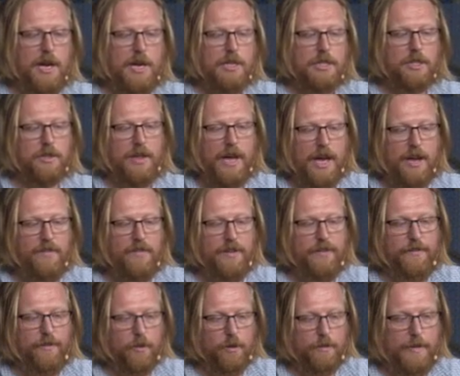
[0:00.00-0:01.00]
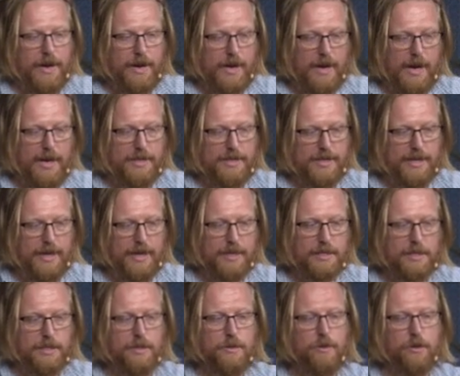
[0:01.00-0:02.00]
So the AV format
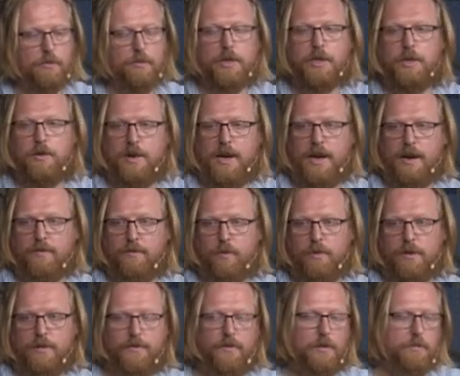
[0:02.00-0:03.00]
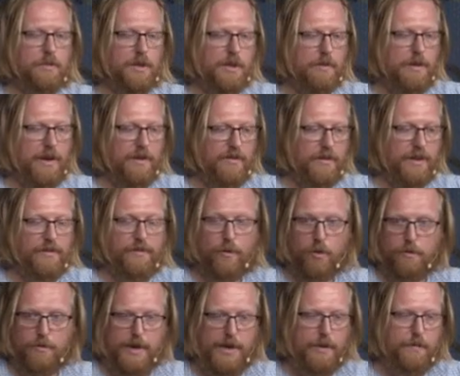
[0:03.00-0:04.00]
context, normally you have one from libav
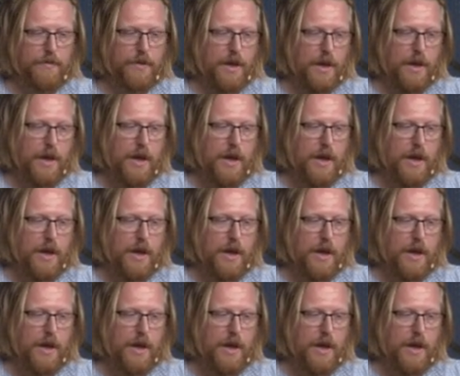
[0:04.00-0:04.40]
format,